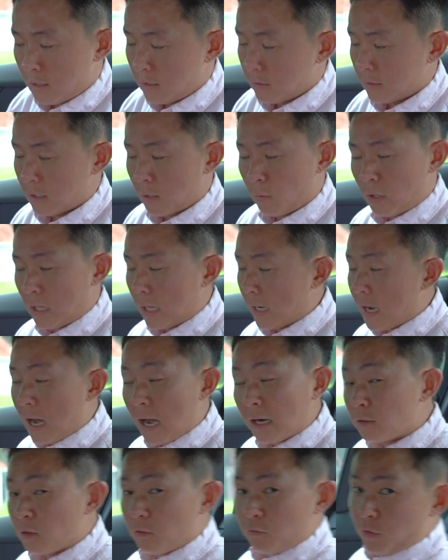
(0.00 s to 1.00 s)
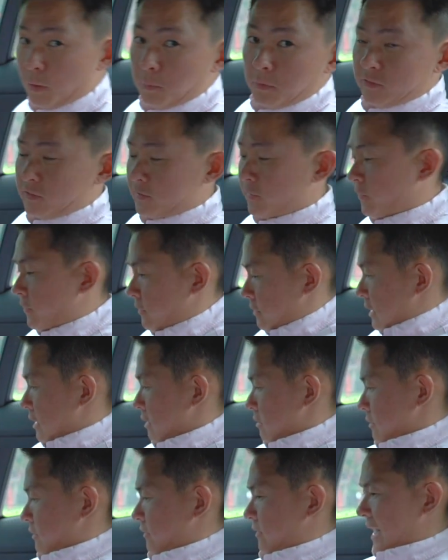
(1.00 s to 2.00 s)
Now, while I can't confirm if
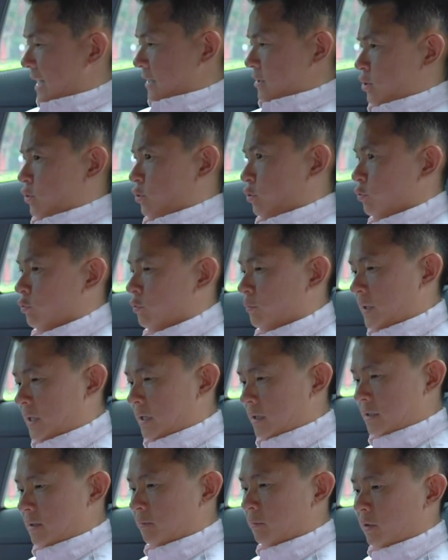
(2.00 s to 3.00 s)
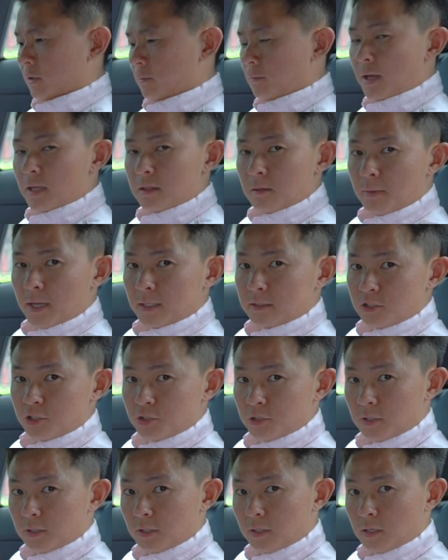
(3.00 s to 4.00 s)
that's true because I'm not a
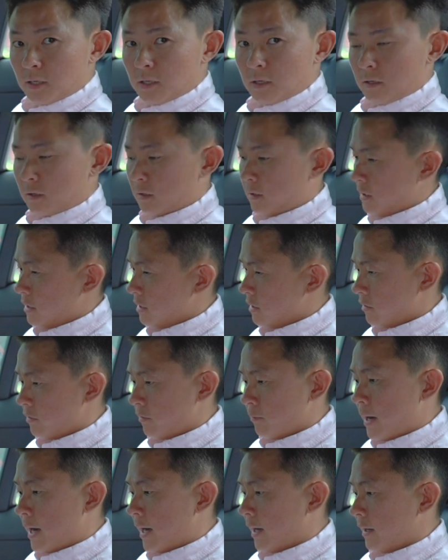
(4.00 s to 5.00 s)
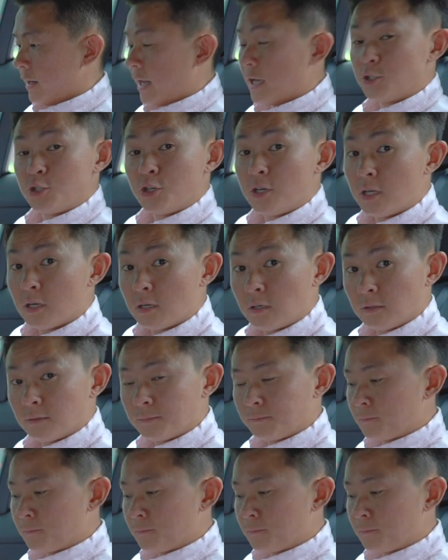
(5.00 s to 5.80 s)
mathematician and neither am I an engineer,